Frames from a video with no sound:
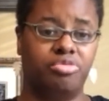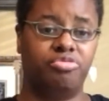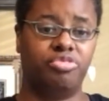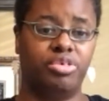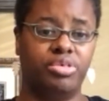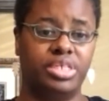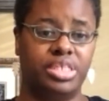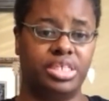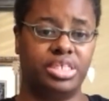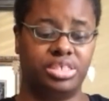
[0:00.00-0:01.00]
folded
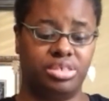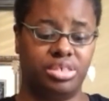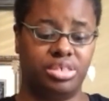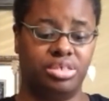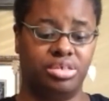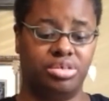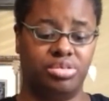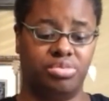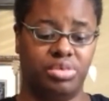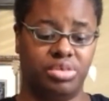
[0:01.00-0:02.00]
this
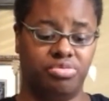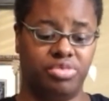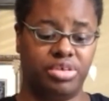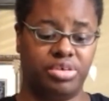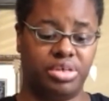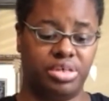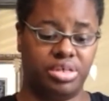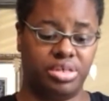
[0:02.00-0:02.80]
with very